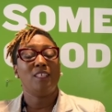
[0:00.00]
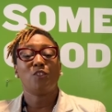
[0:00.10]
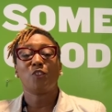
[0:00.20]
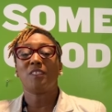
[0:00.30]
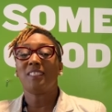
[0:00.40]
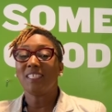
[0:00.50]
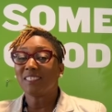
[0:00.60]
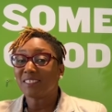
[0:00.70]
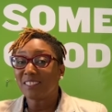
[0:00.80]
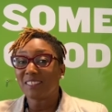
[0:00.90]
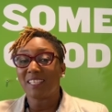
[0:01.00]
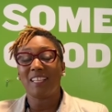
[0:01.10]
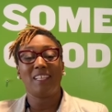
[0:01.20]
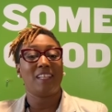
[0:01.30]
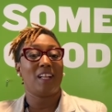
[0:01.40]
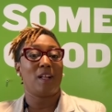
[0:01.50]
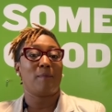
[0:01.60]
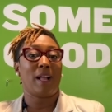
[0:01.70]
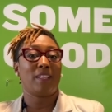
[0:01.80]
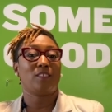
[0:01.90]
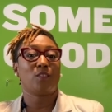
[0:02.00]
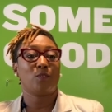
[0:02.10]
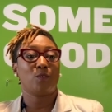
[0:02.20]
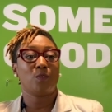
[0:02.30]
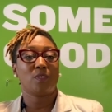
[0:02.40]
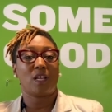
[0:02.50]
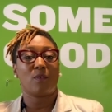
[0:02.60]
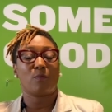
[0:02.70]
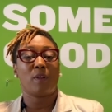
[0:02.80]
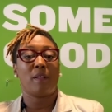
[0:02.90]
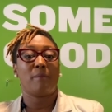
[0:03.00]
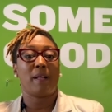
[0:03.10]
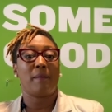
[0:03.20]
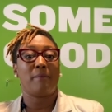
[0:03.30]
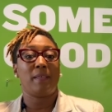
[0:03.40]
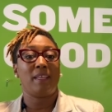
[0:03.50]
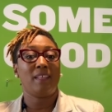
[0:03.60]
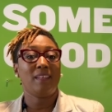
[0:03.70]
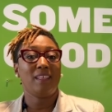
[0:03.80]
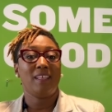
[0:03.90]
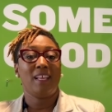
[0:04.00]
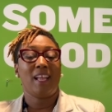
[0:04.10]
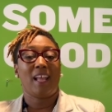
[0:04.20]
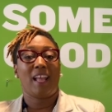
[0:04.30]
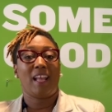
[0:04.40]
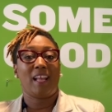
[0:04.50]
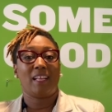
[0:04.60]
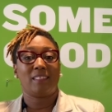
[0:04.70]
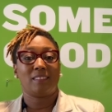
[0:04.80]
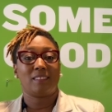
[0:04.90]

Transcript: Traditionally, um, high schools are run by men, and